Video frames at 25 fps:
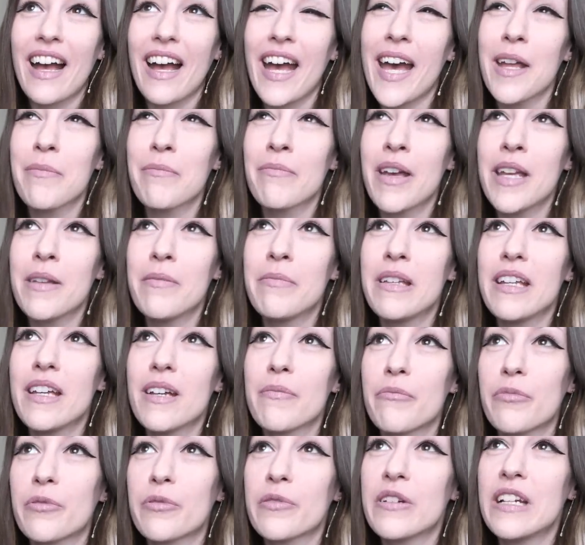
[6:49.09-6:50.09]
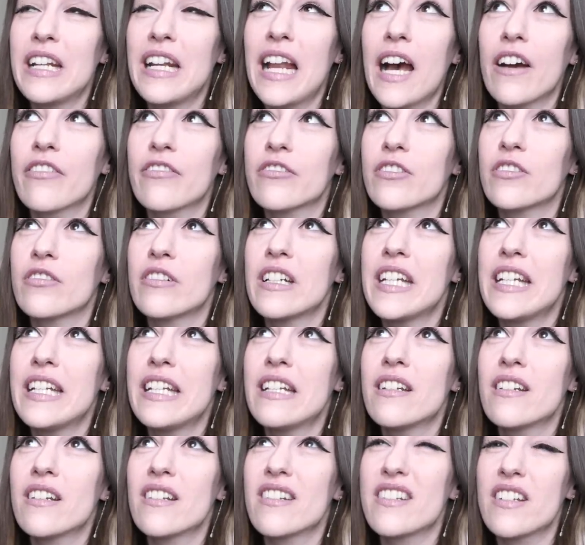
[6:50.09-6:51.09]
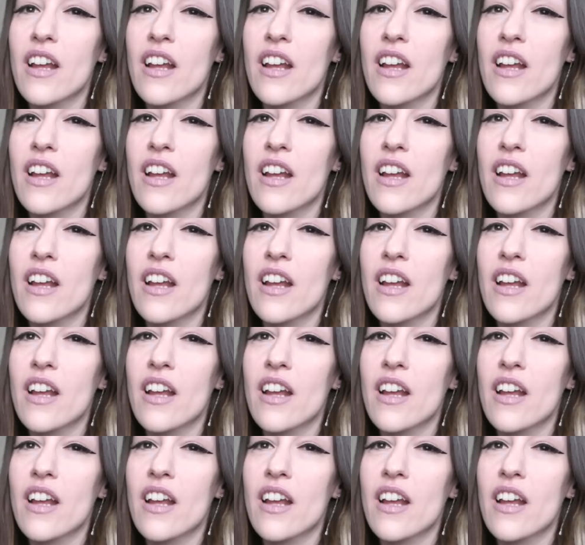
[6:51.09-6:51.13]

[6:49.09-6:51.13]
I had maybe a pre-loved green,